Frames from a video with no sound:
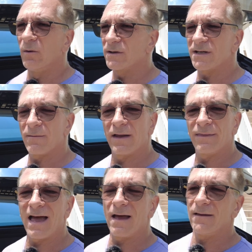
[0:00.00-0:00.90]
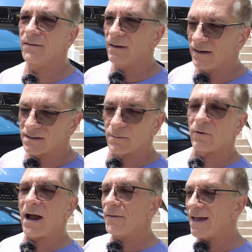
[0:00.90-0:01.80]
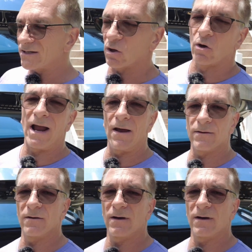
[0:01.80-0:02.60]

or something like that, and it's a brown, that's your ground,